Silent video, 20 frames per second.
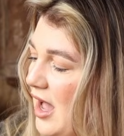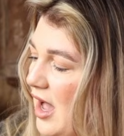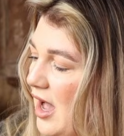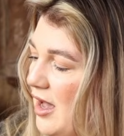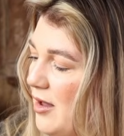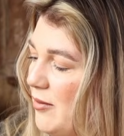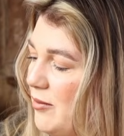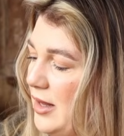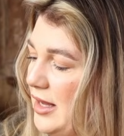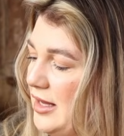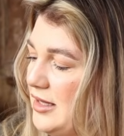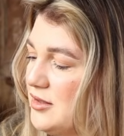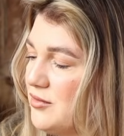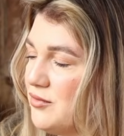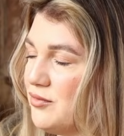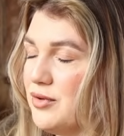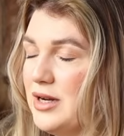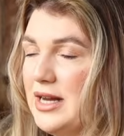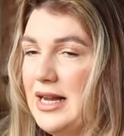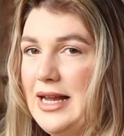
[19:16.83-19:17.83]
It's
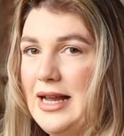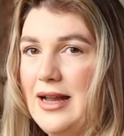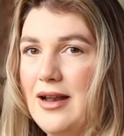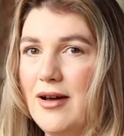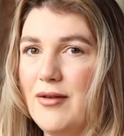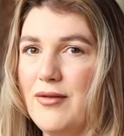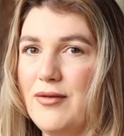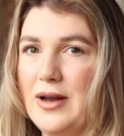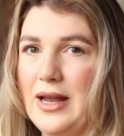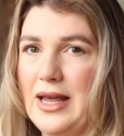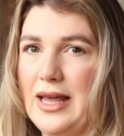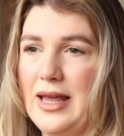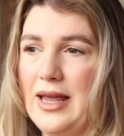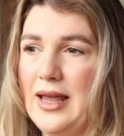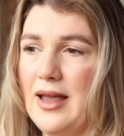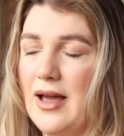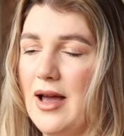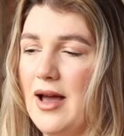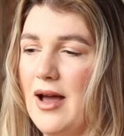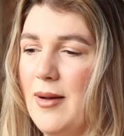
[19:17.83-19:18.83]
really
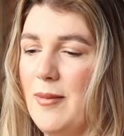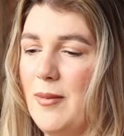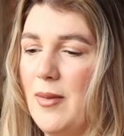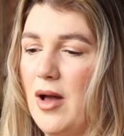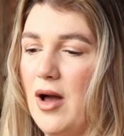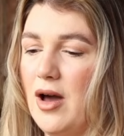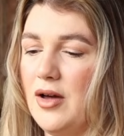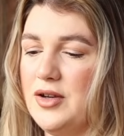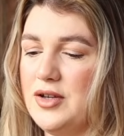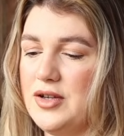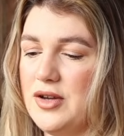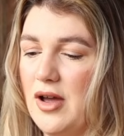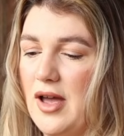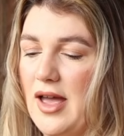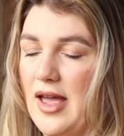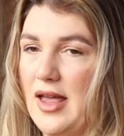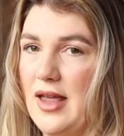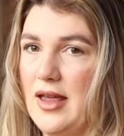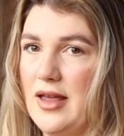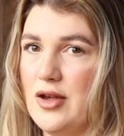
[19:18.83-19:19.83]
lovely under
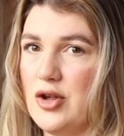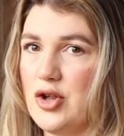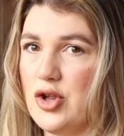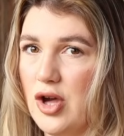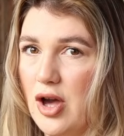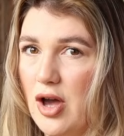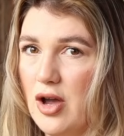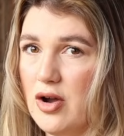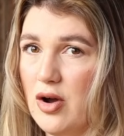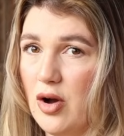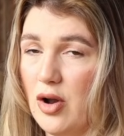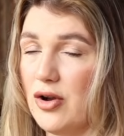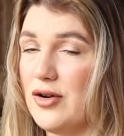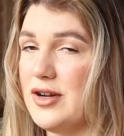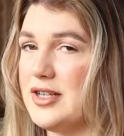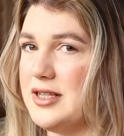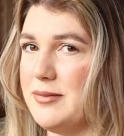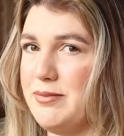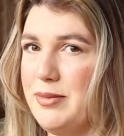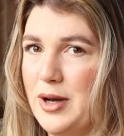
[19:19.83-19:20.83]
a shirt collar.
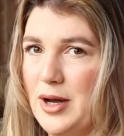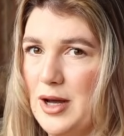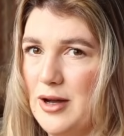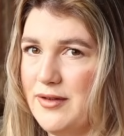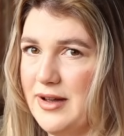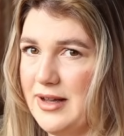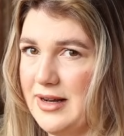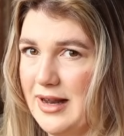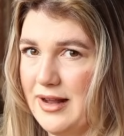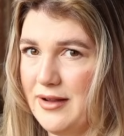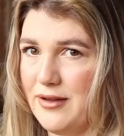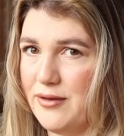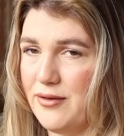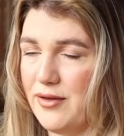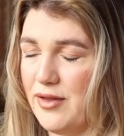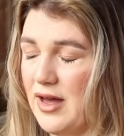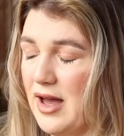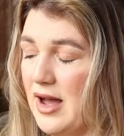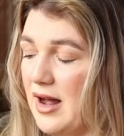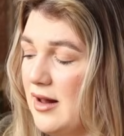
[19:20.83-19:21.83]
It's the perfect length
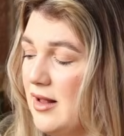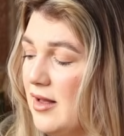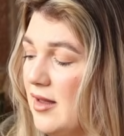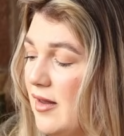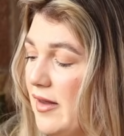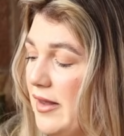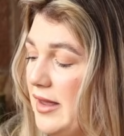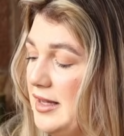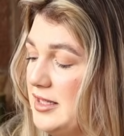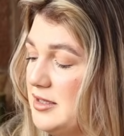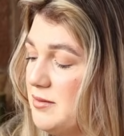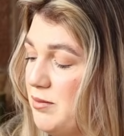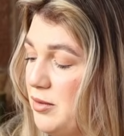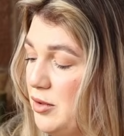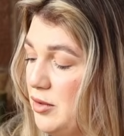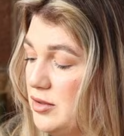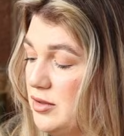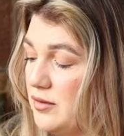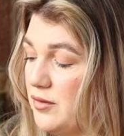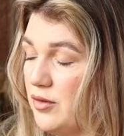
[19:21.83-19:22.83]
for that. It's
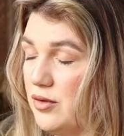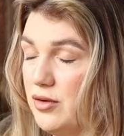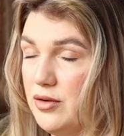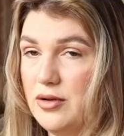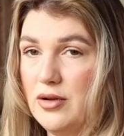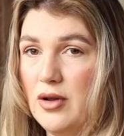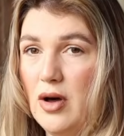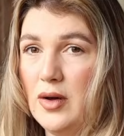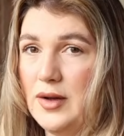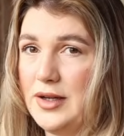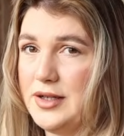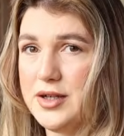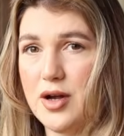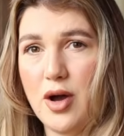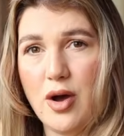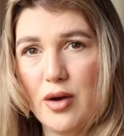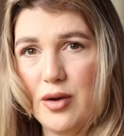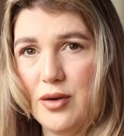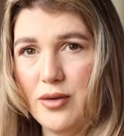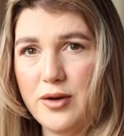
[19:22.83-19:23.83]
beautiful on its
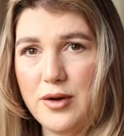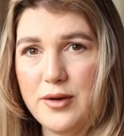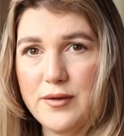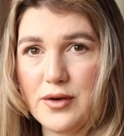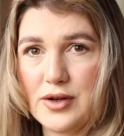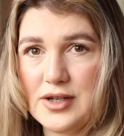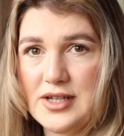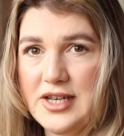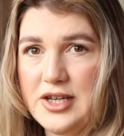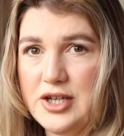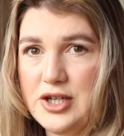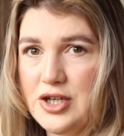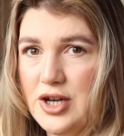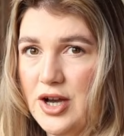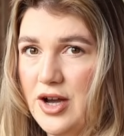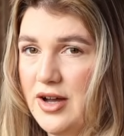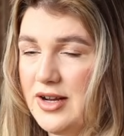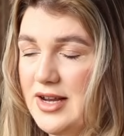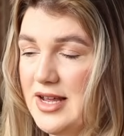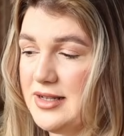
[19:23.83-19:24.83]
own over a
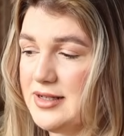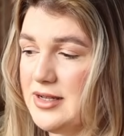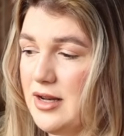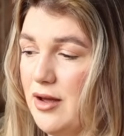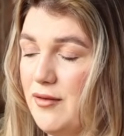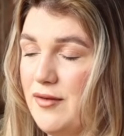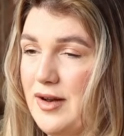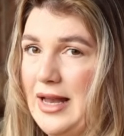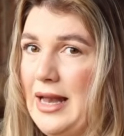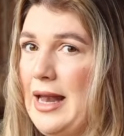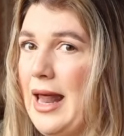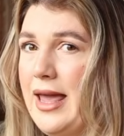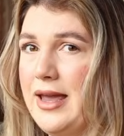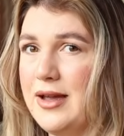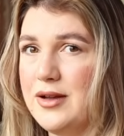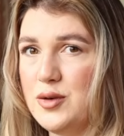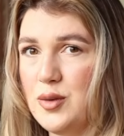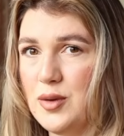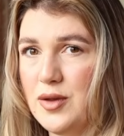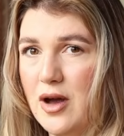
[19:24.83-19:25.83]
t-shirt. It's lovely
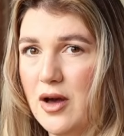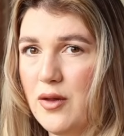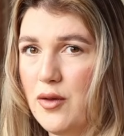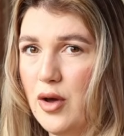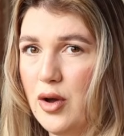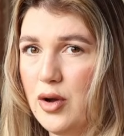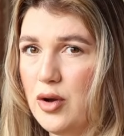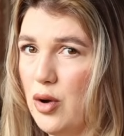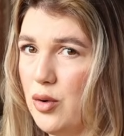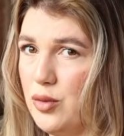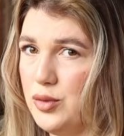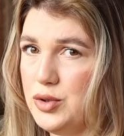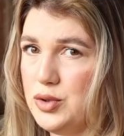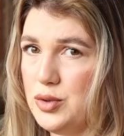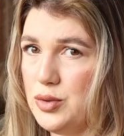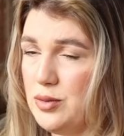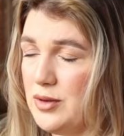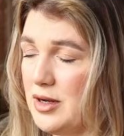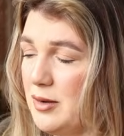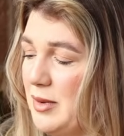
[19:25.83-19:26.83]
layered with other gold
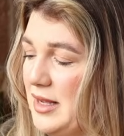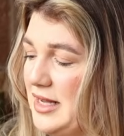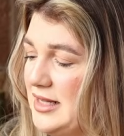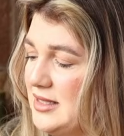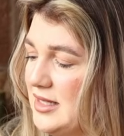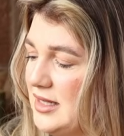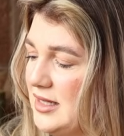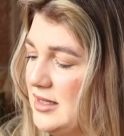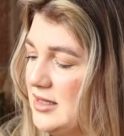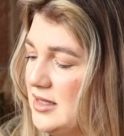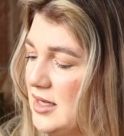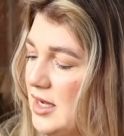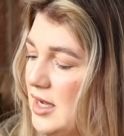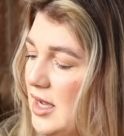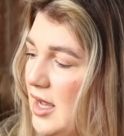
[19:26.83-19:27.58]
jewellery pieces.